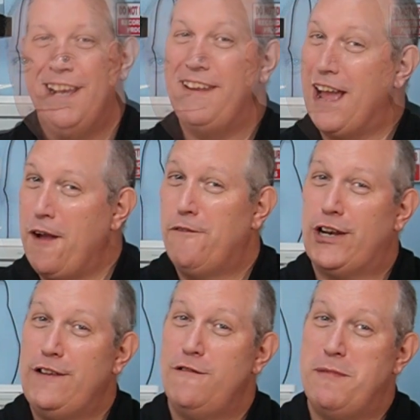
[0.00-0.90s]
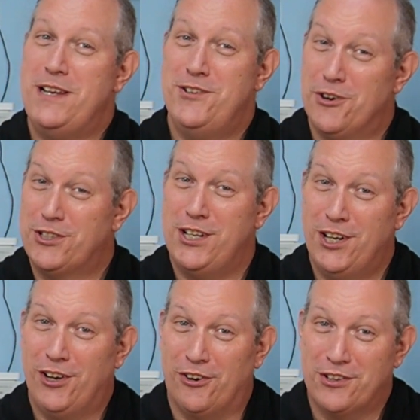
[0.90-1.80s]
Now hopefully you've been nodding
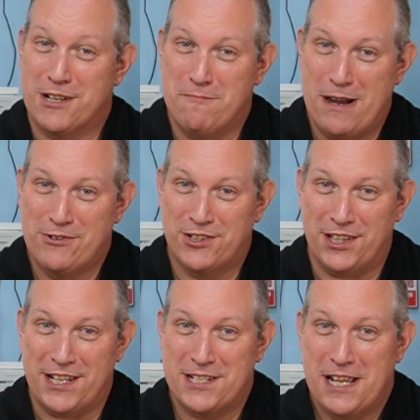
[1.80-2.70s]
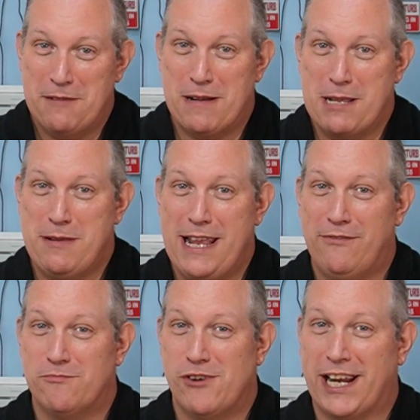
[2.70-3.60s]
along to most of this, maybe
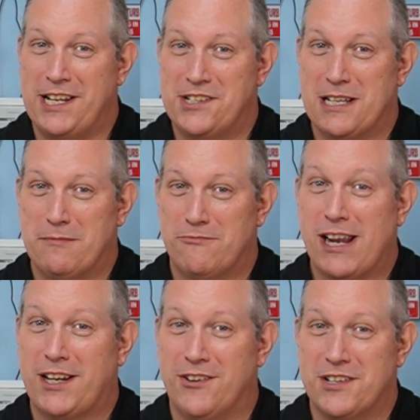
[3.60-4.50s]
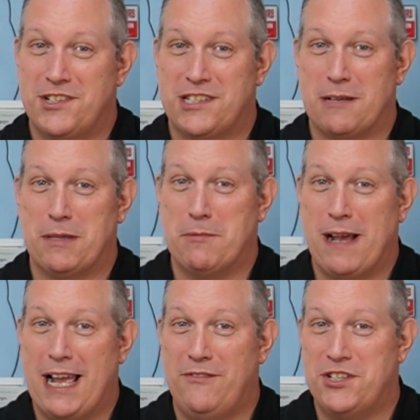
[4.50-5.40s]
even some, recognising some of the
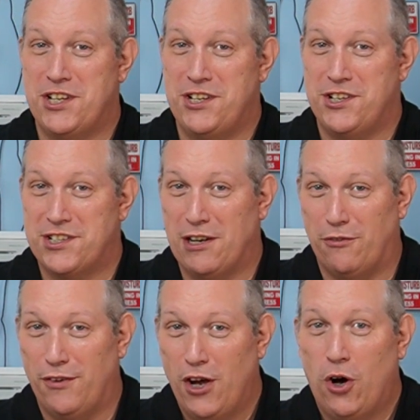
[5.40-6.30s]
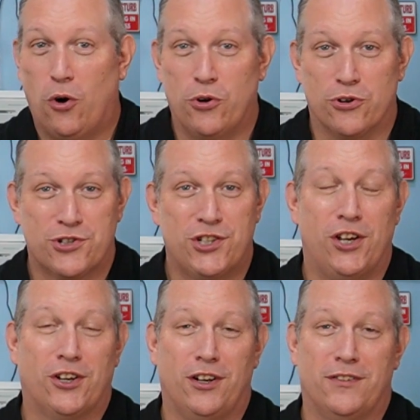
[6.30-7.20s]
behaviours in yourself or your
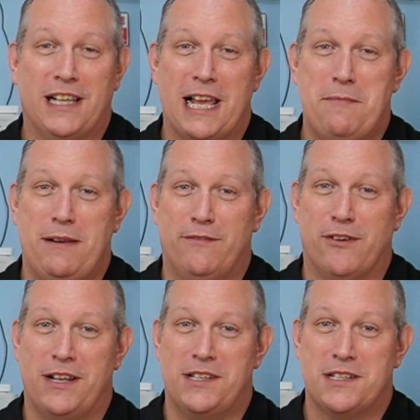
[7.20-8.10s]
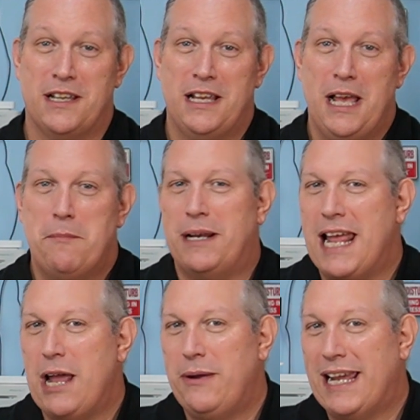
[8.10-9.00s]
circle of gaming friends. But
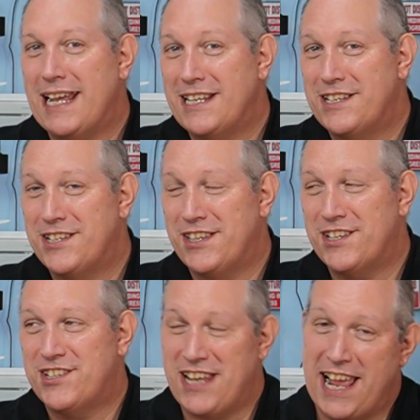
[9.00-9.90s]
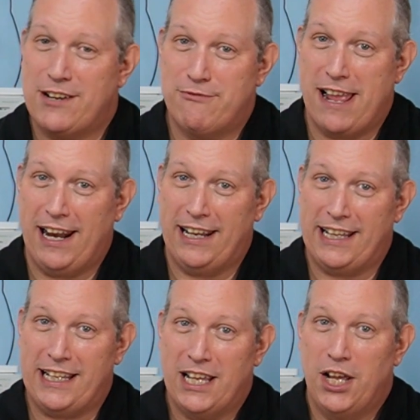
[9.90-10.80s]
now we get to the sad
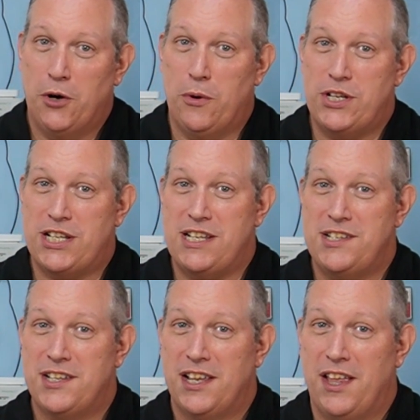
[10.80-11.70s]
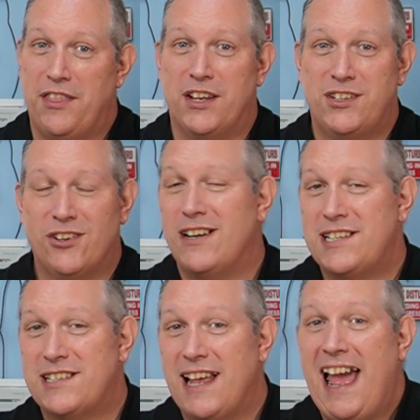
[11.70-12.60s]
reality, which is that
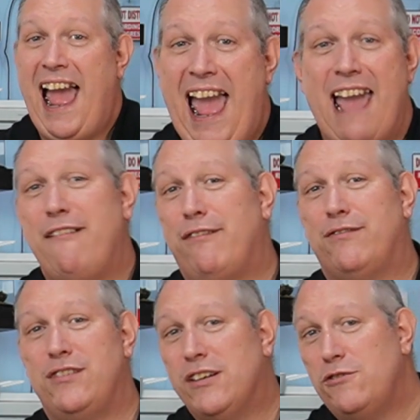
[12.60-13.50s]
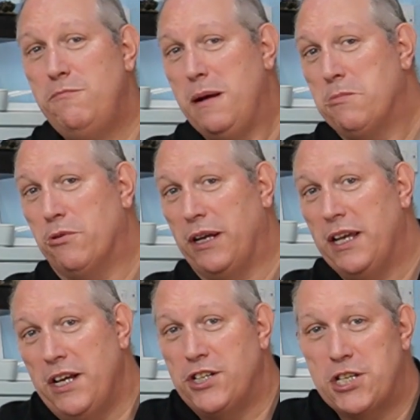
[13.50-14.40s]
dice have no memory.
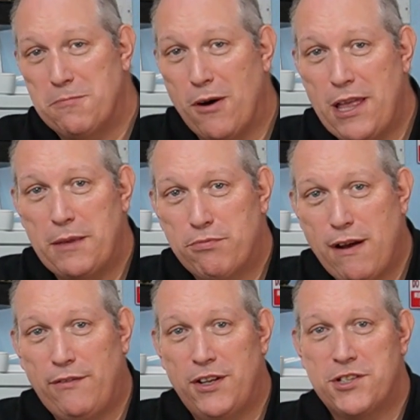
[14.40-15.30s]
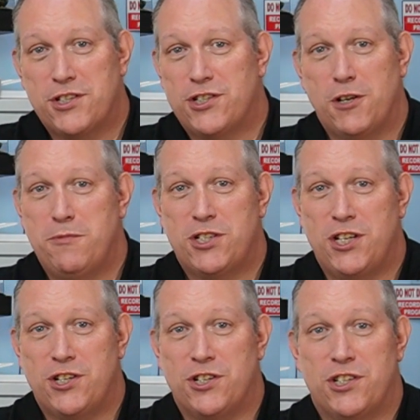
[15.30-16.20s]
Despite the prevalence of
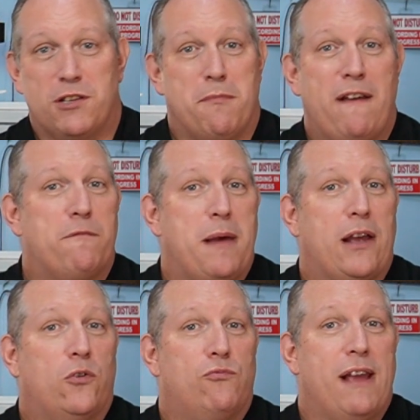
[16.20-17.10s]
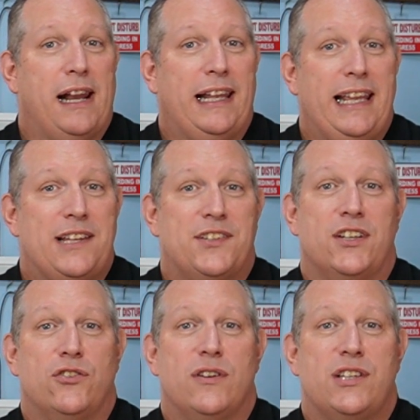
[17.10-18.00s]
superstitions, the mathematical reality is
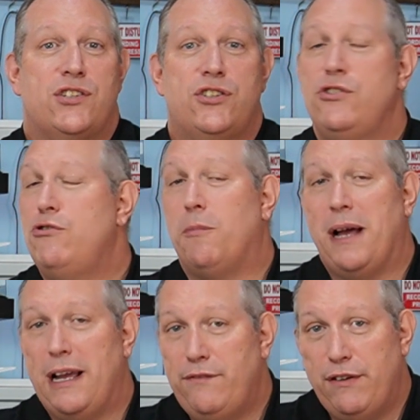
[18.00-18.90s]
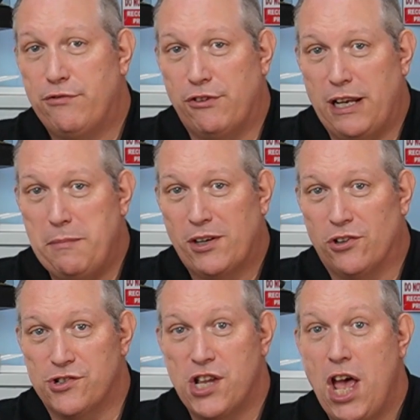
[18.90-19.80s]
that dice do not behave differently
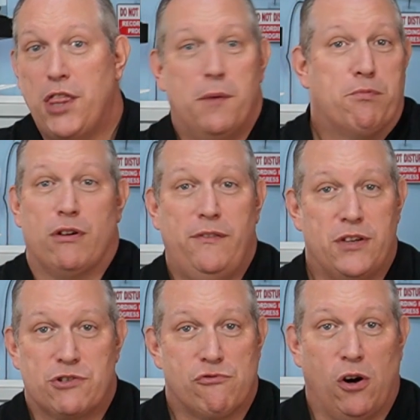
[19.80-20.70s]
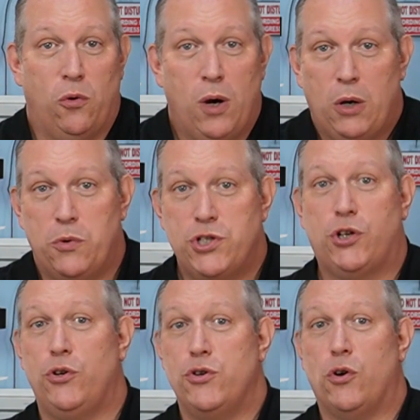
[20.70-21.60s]
because the previous roll was
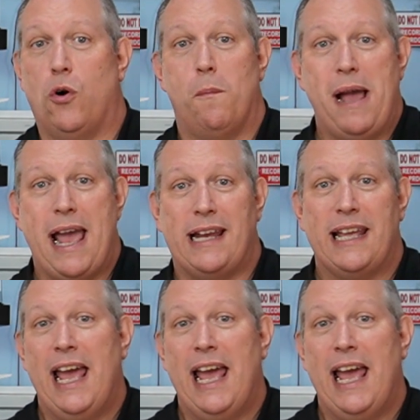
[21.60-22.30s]
good or bad.